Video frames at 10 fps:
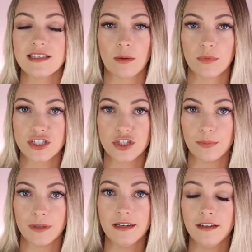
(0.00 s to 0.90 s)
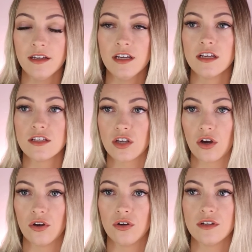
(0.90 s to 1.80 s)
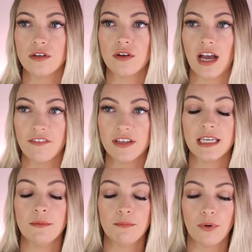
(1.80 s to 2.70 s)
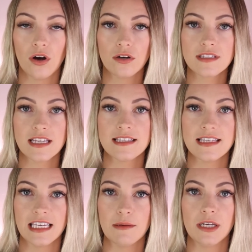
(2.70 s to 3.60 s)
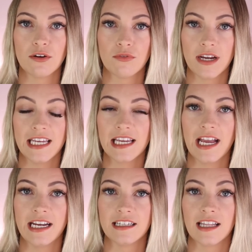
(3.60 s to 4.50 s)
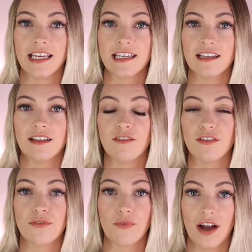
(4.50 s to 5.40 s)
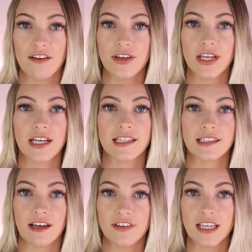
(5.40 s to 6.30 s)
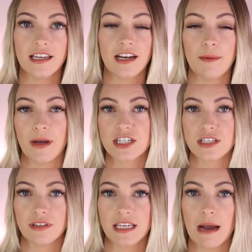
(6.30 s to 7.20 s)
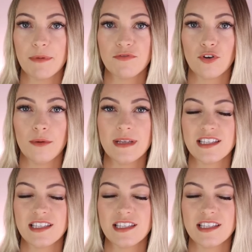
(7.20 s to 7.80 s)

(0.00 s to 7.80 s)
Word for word: somewhere stupid. So having him box and seeing him in a ring and like thriving and loving it, I'm actually really happy for him.